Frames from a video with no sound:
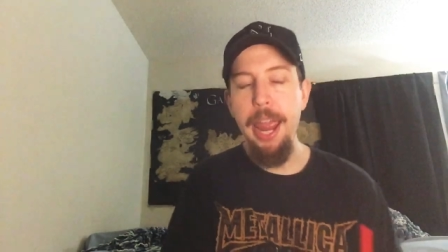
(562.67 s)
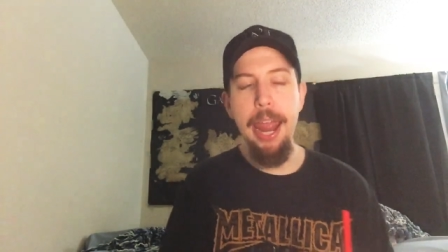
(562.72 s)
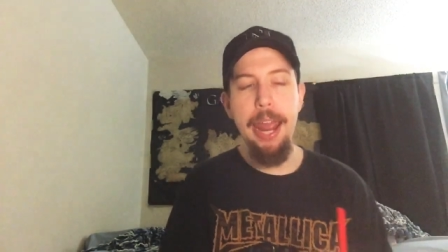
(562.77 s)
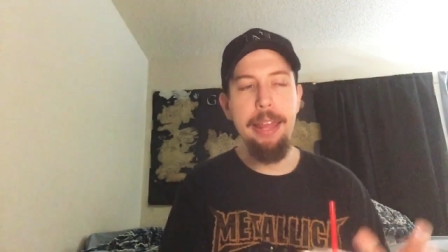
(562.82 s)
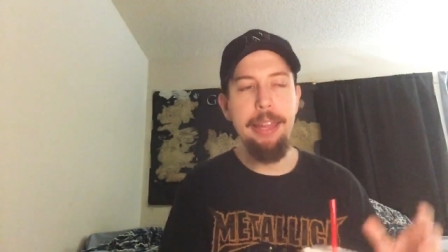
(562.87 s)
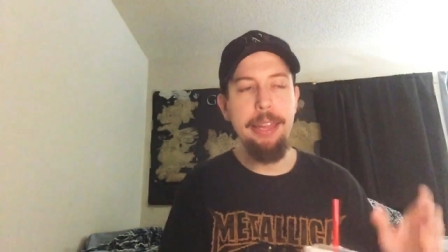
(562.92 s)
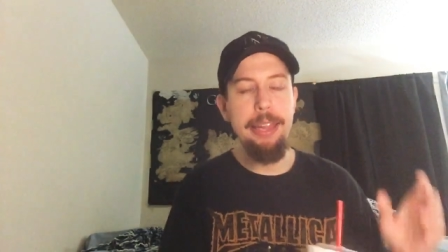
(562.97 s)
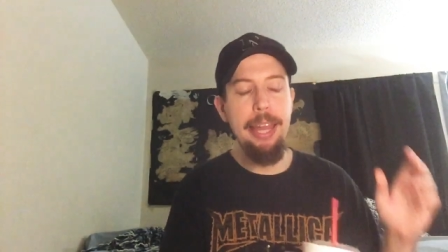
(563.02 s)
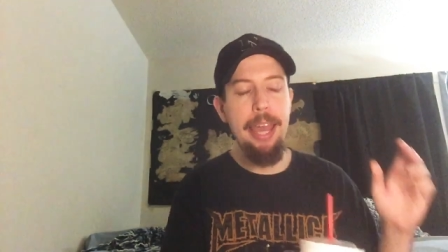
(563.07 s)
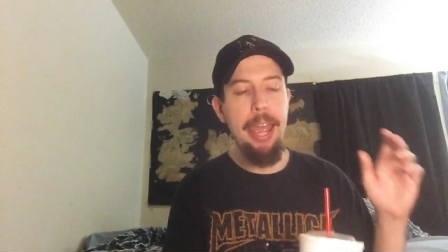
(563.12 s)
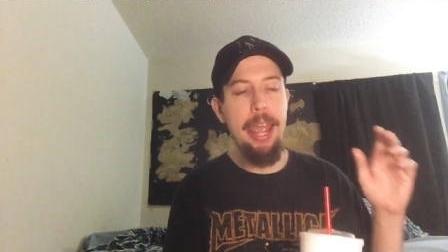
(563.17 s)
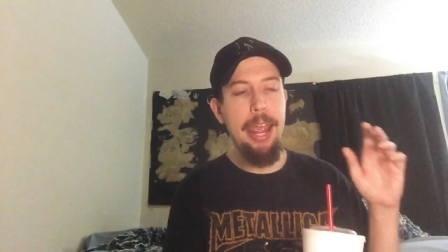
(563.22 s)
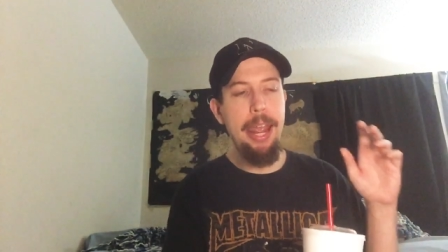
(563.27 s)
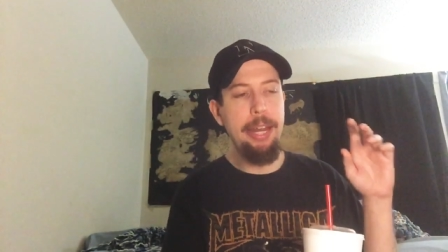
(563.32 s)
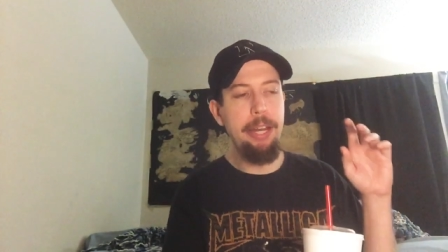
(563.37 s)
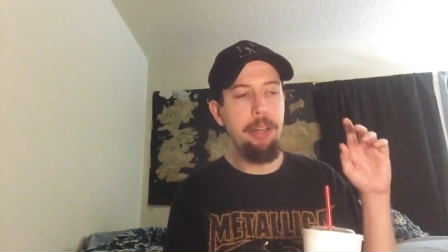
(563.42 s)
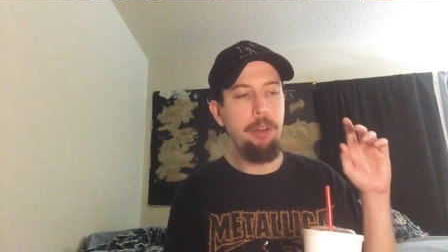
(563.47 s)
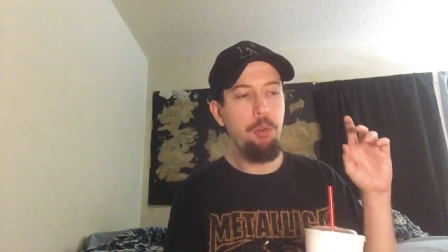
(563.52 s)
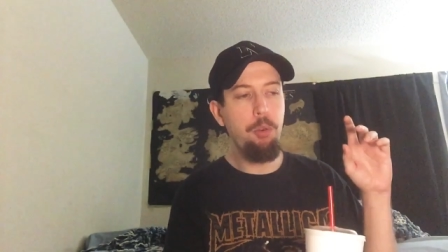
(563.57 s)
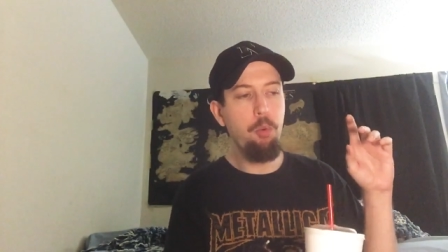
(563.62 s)
And
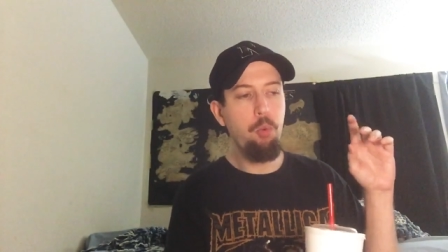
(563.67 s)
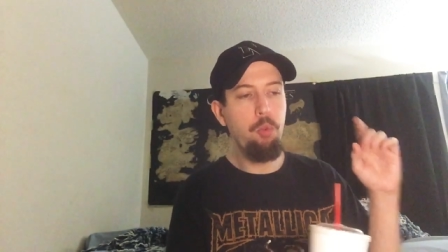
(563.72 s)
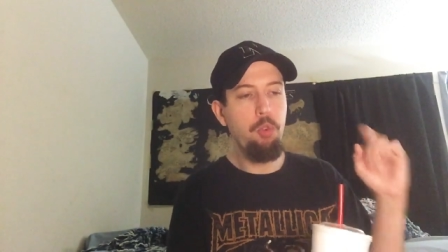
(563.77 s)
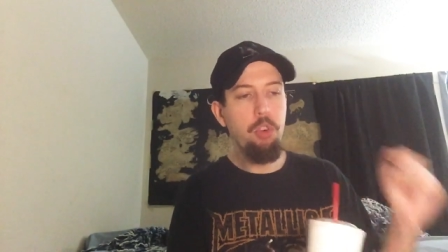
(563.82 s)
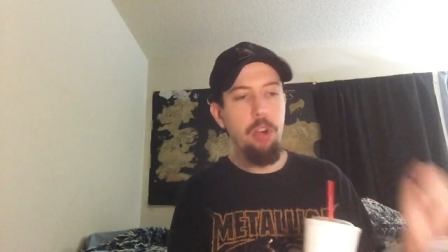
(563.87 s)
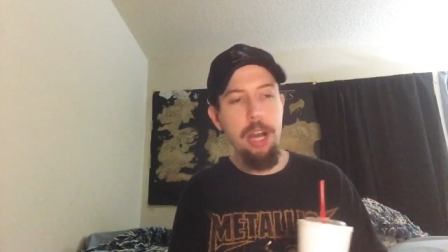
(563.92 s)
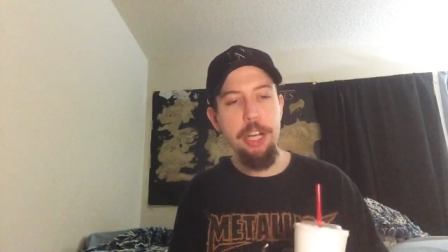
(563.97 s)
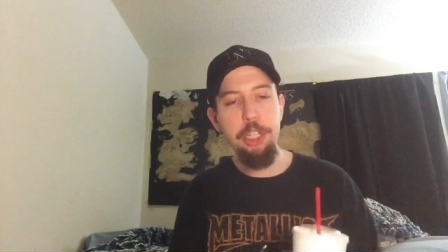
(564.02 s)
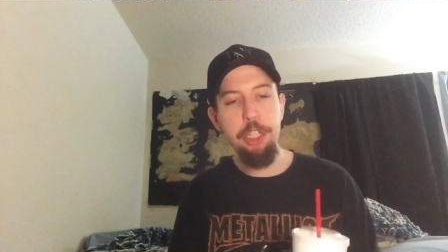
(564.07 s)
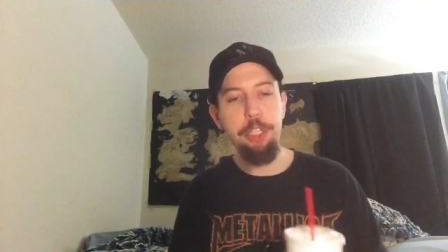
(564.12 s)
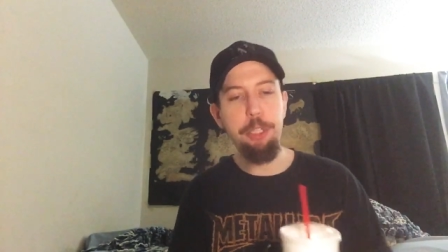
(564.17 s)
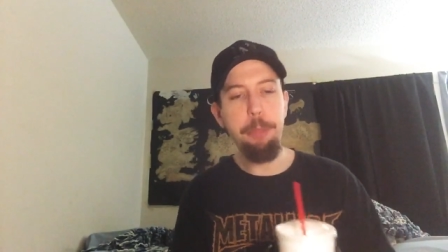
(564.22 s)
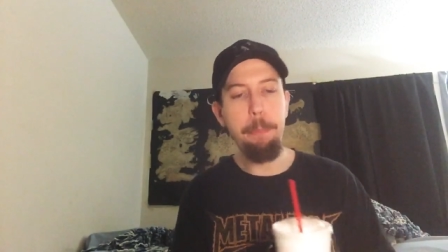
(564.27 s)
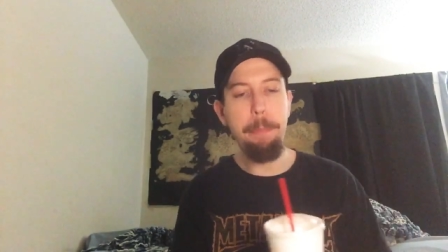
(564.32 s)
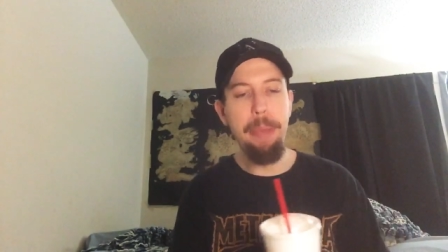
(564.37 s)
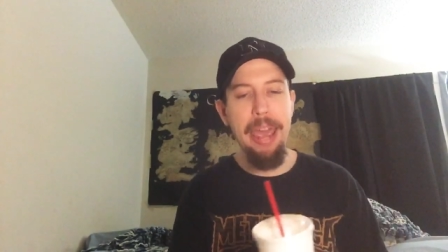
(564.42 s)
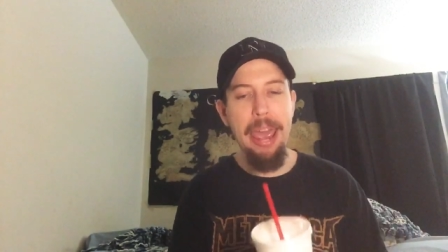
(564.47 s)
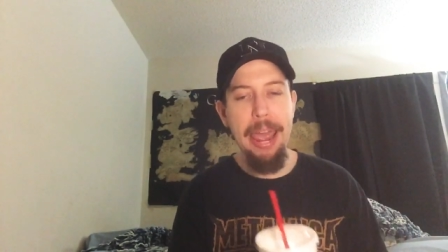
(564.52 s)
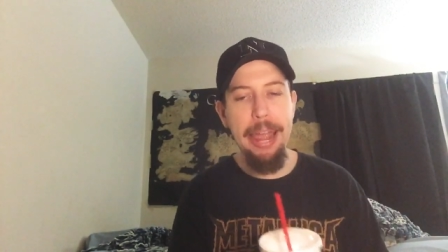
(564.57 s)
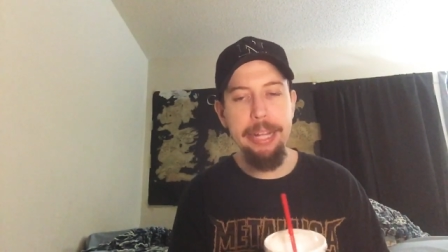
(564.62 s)
then rush
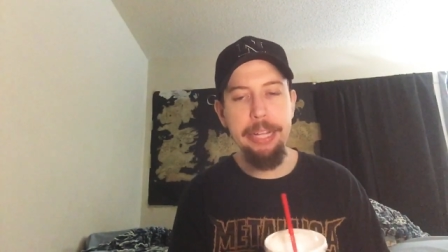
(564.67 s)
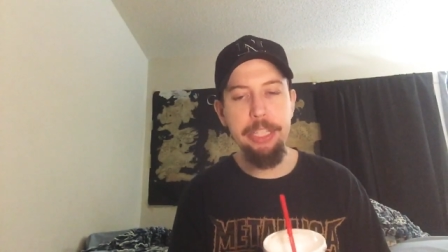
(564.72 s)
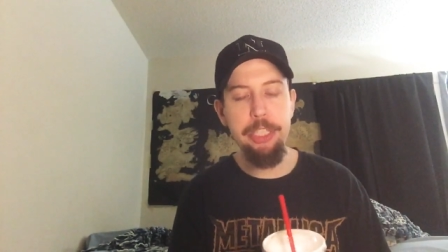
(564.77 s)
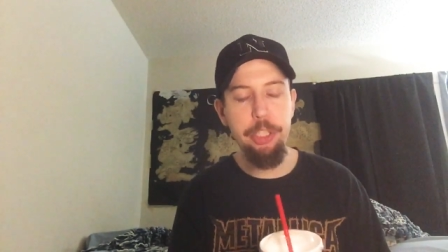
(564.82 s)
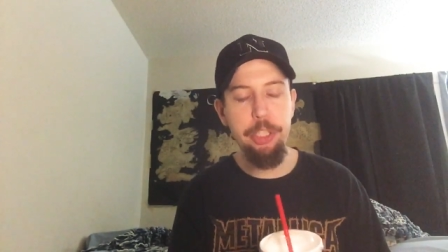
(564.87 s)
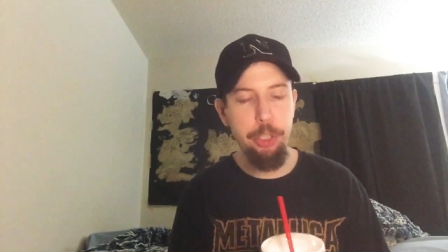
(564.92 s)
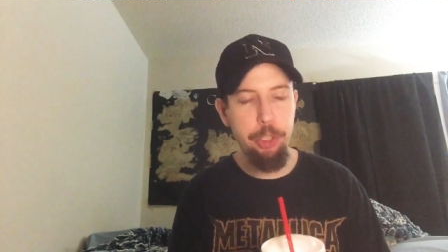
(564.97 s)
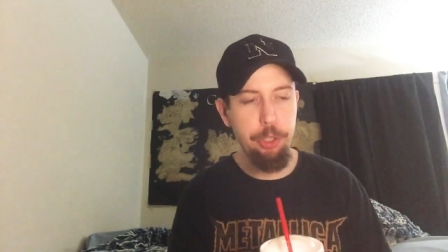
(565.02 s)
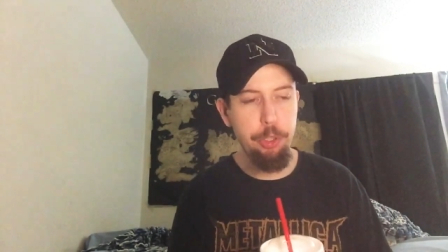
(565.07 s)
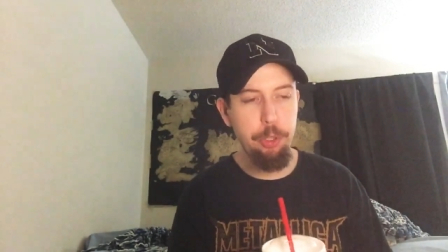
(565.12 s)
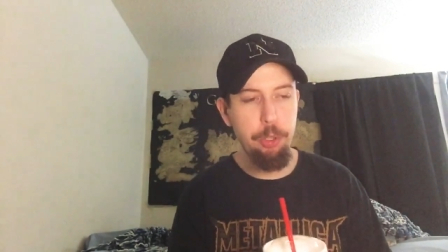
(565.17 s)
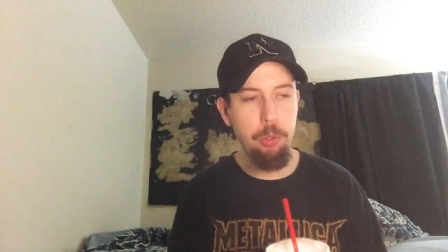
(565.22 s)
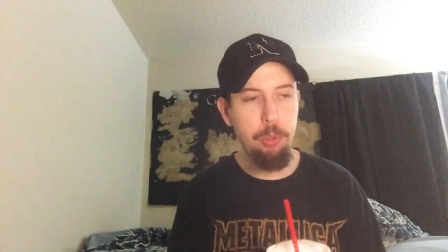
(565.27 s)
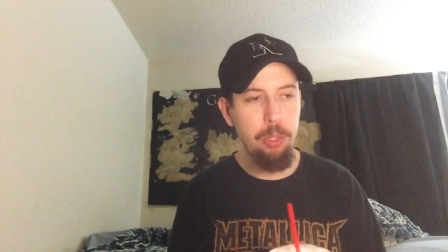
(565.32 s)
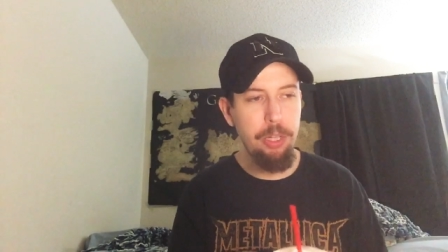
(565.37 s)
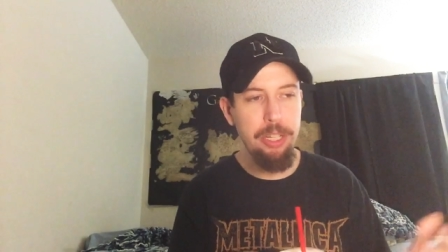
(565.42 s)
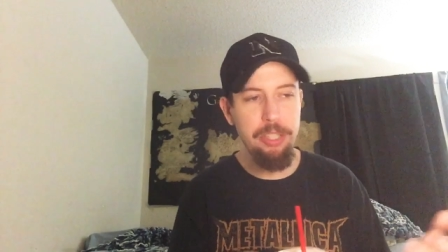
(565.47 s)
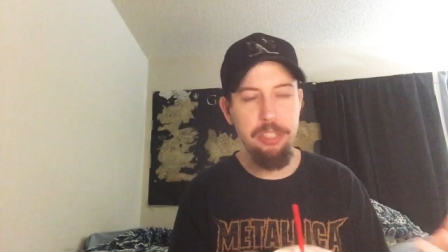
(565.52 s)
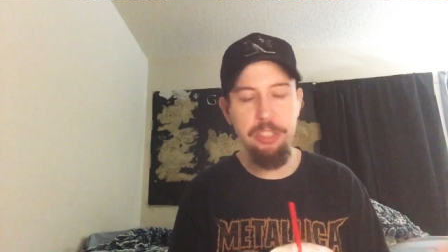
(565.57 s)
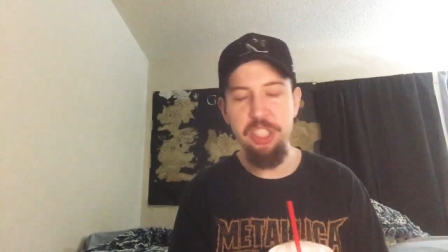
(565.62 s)
back
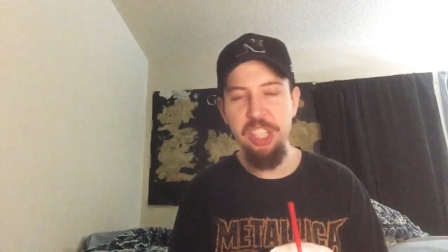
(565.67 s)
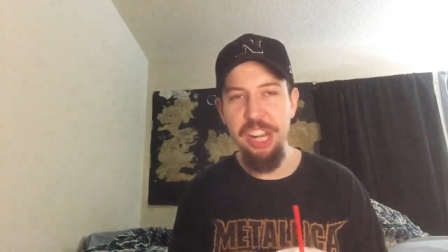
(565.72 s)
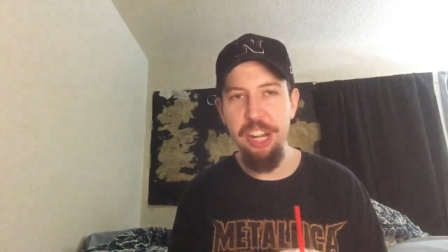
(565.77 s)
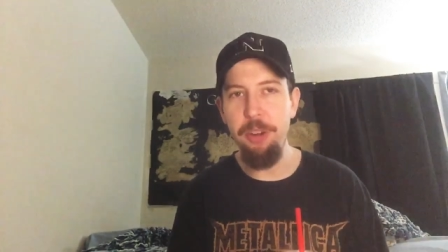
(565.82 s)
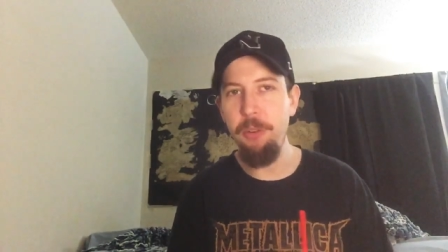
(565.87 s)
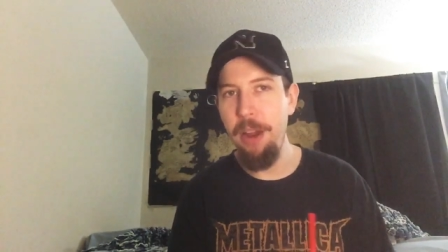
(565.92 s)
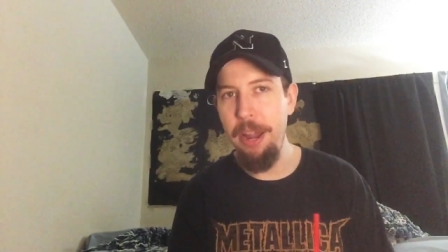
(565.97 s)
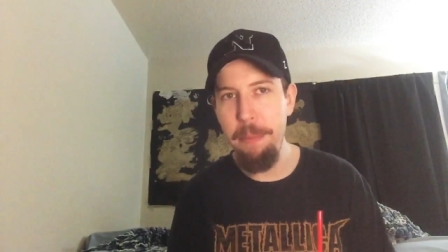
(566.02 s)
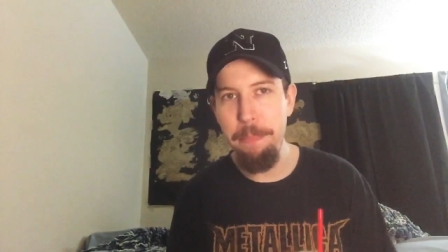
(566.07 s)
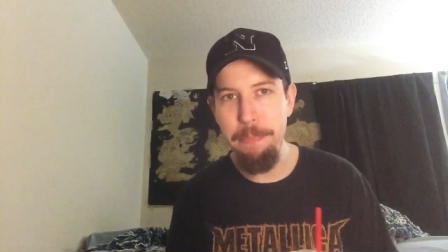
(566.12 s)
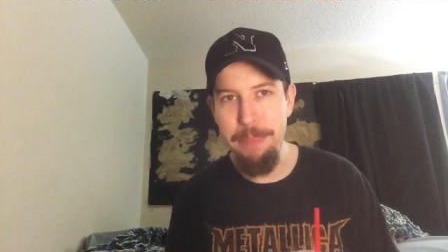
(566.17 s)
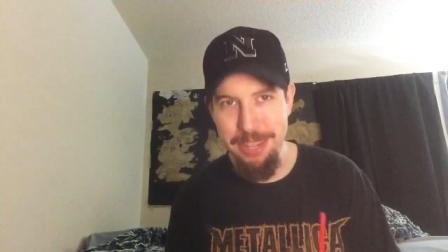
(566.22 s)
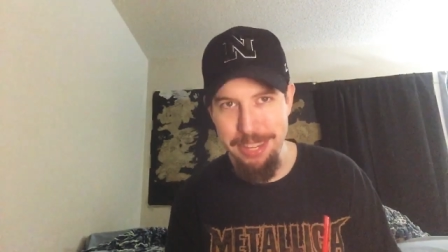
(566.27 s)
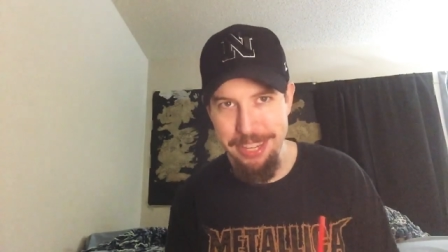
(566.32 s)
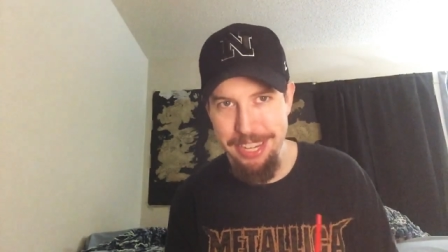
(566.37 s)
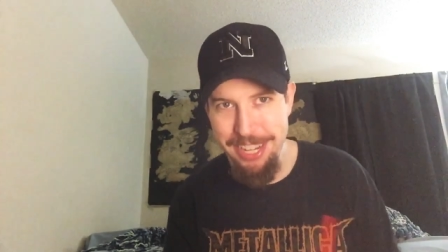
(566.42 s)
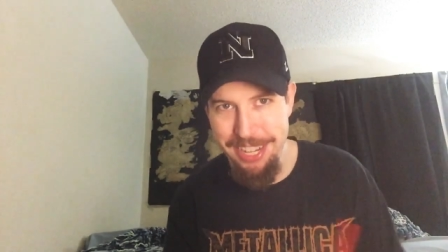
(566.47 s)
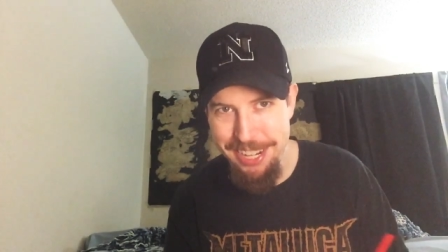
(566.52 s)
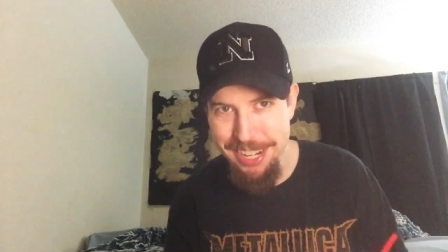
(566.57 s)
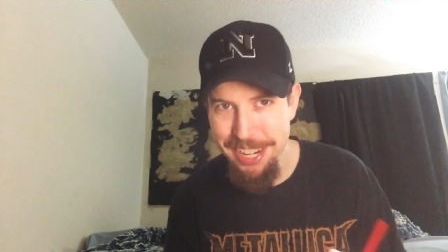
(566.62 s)
to a center-right
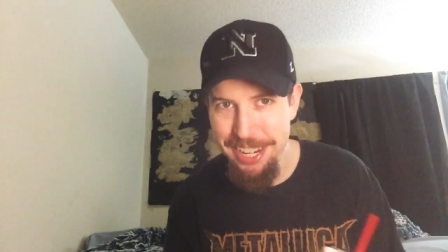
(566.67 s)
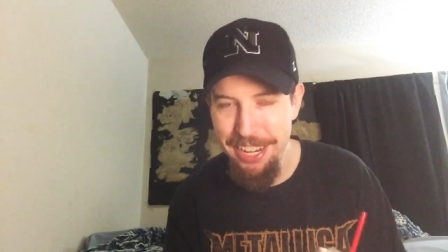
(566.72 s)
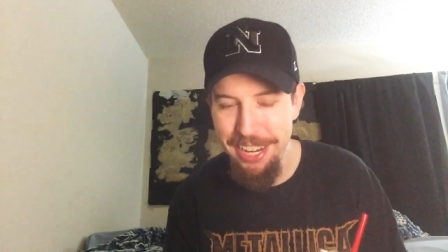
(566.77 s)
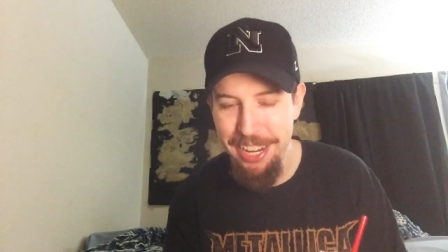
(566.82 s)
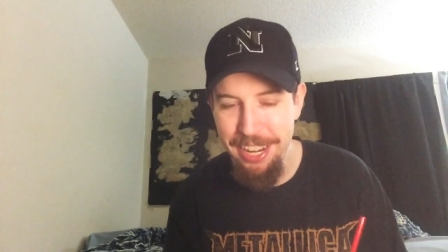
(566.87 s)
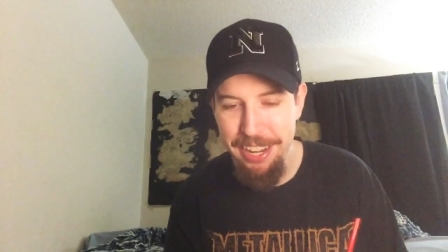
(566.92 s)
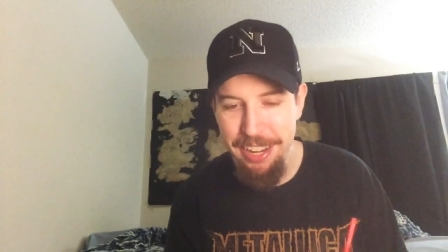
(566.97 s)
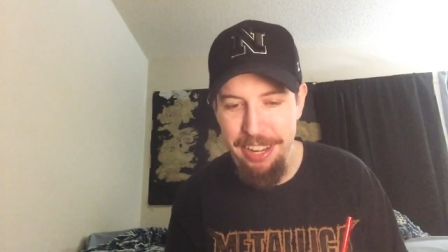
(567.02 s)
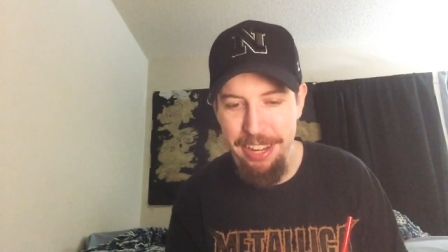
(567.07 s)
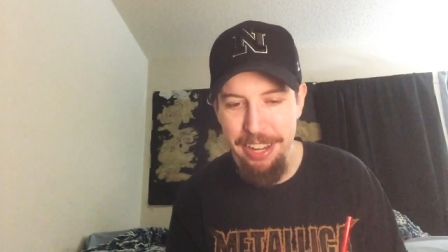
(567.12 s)
position